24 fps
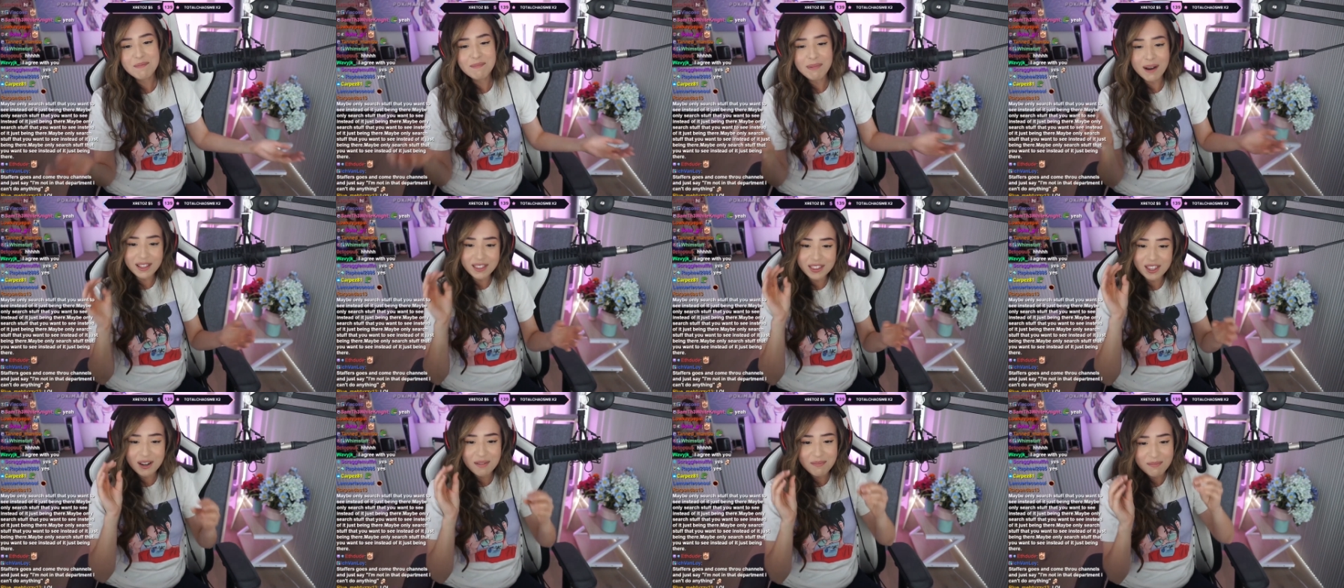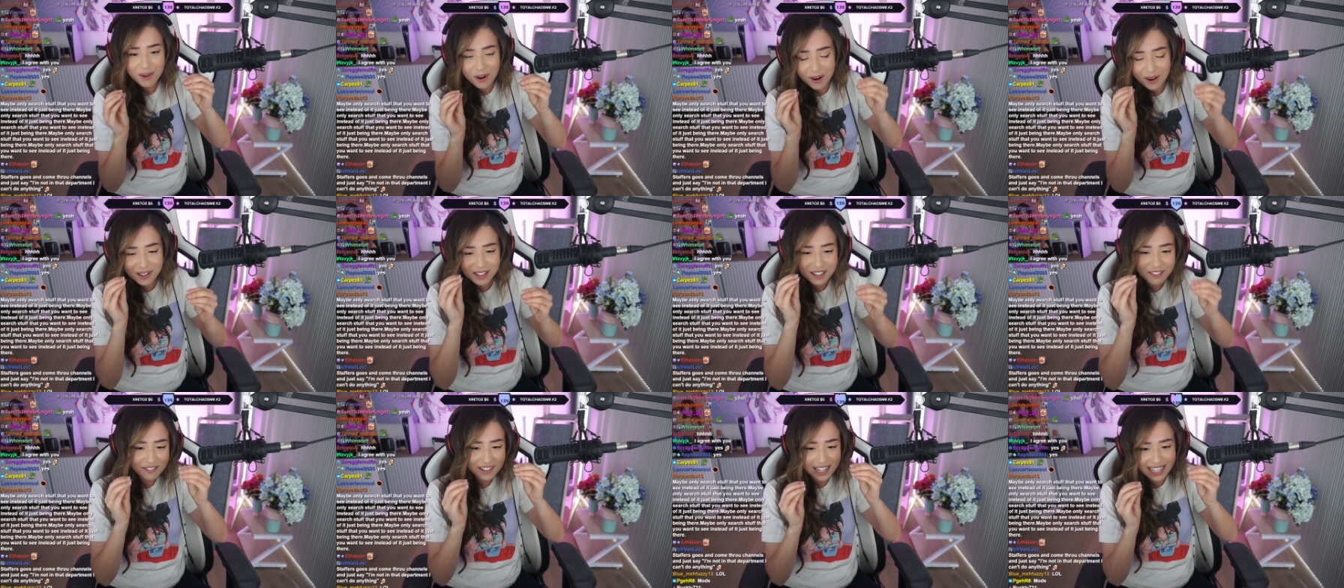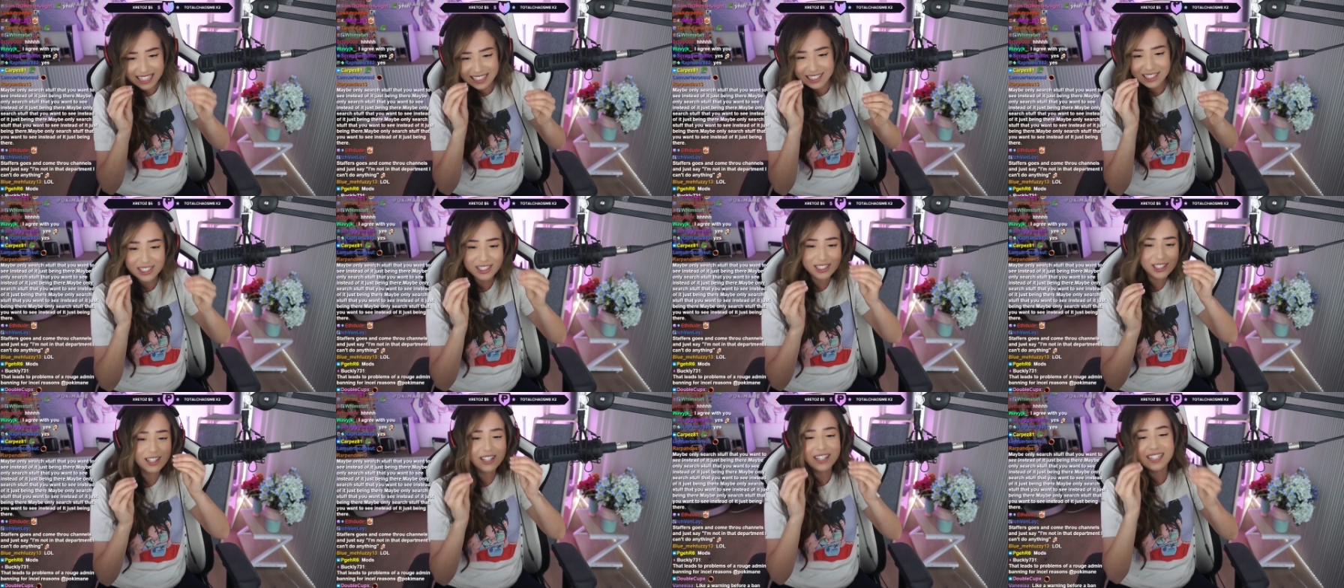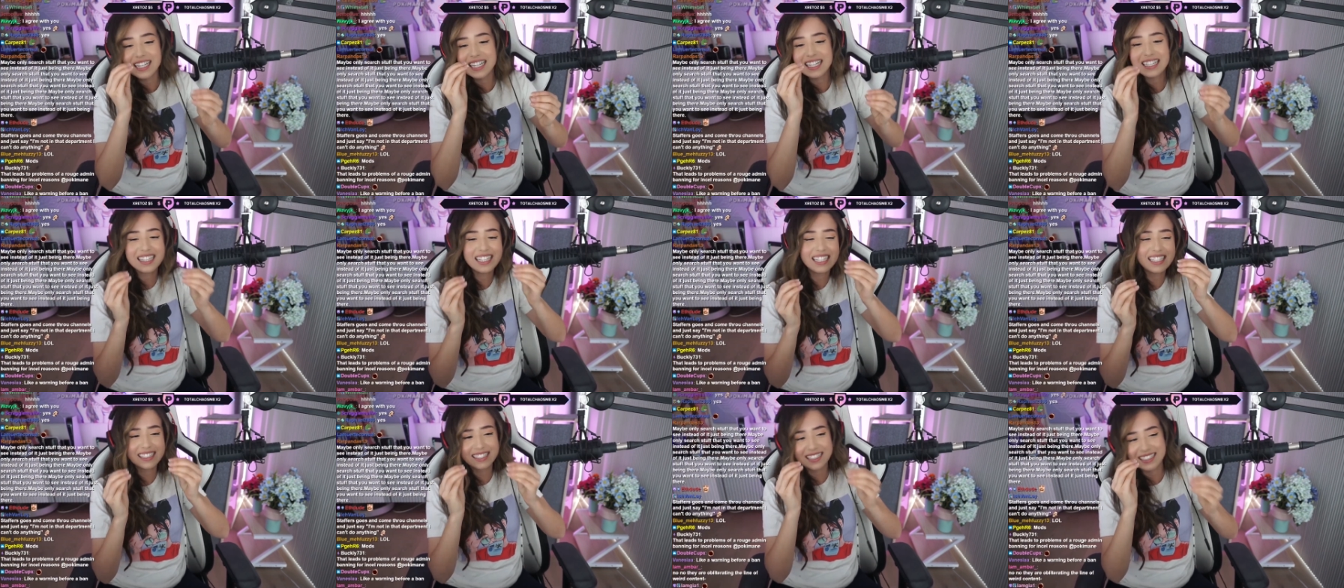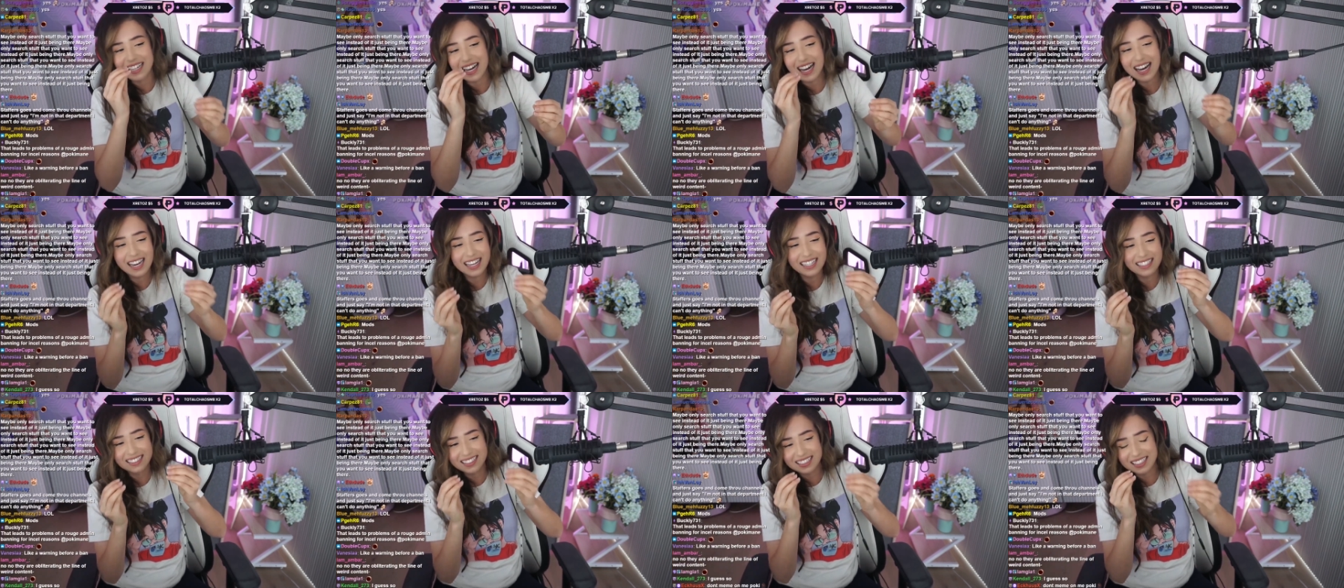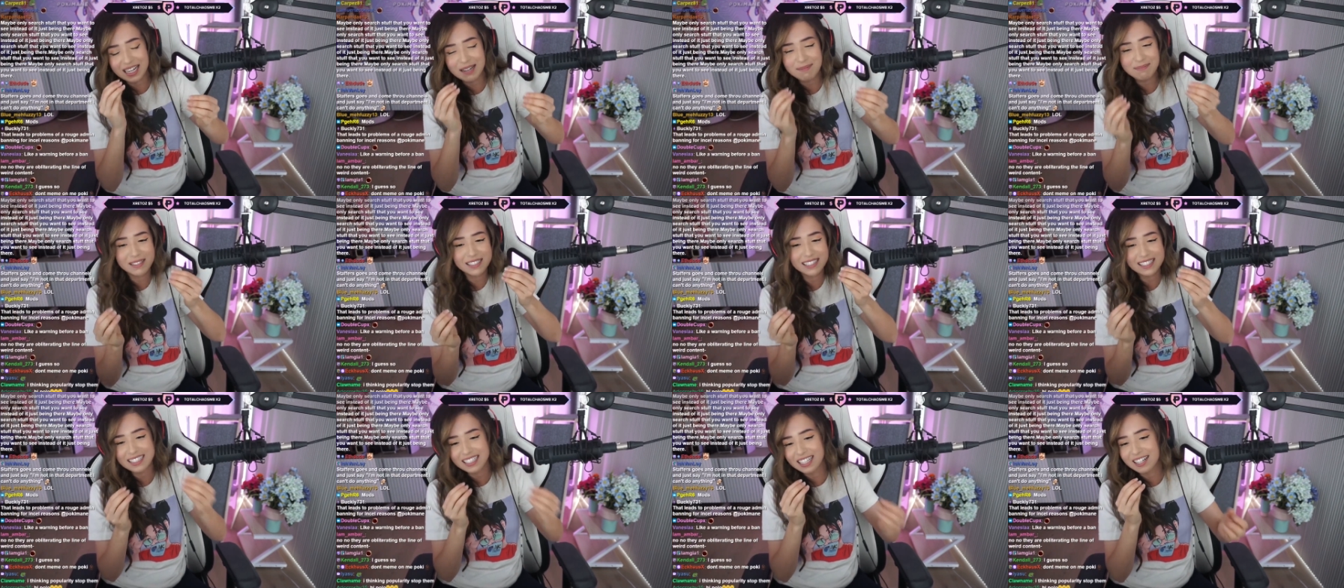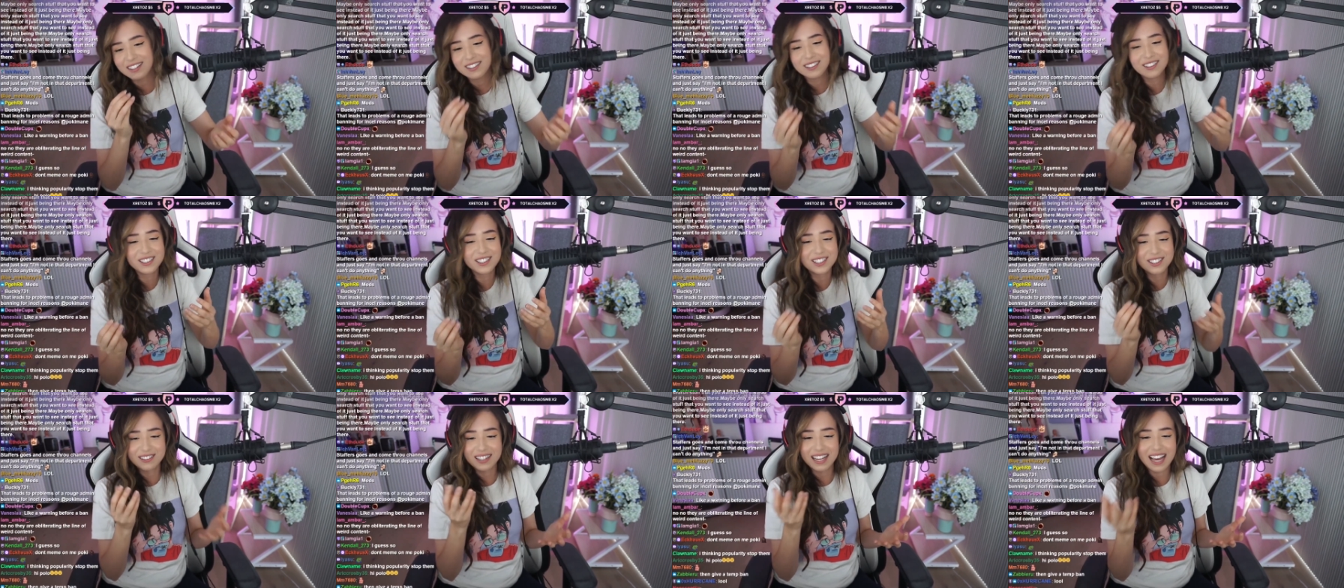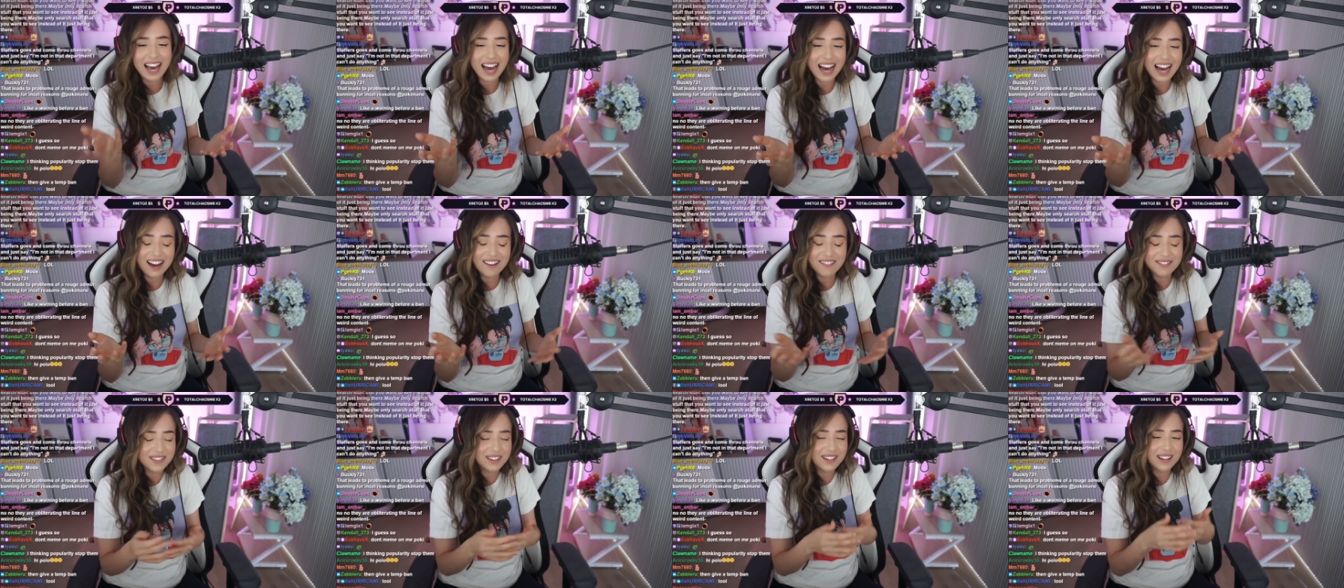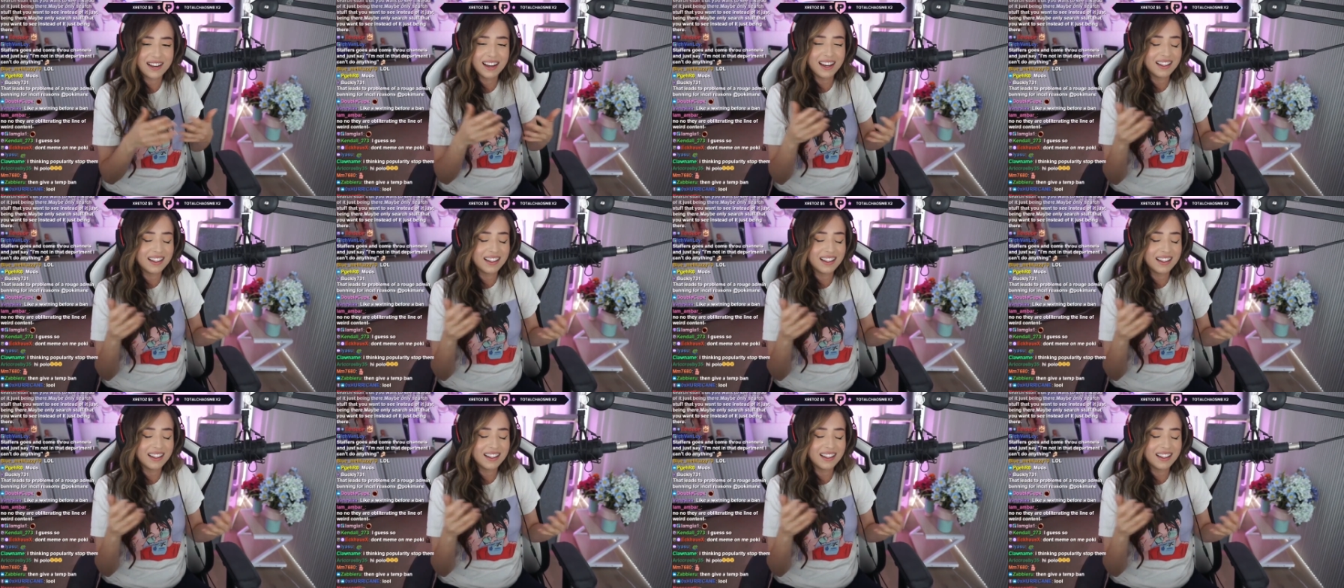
But the more of like skirting these lines type of scenarios we have,